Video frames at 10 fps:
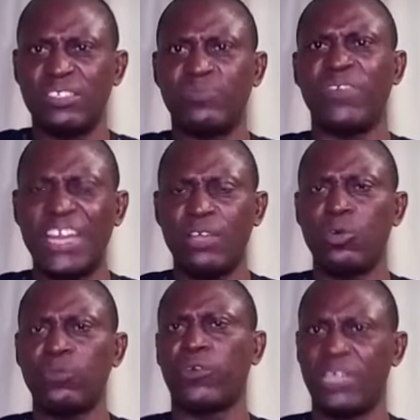is very
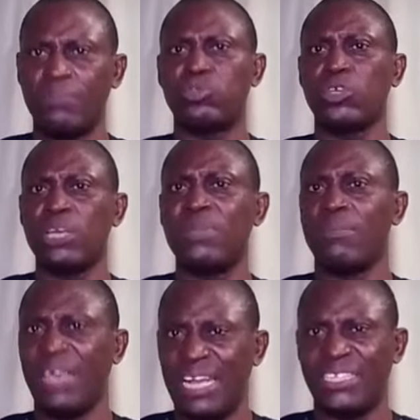good for them to keep
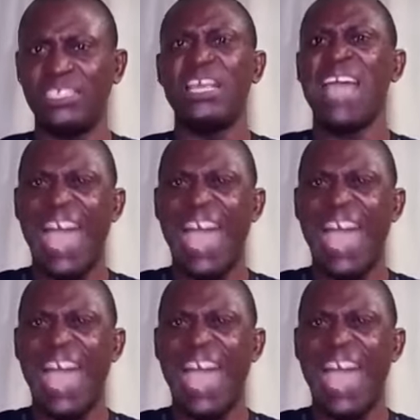them healthy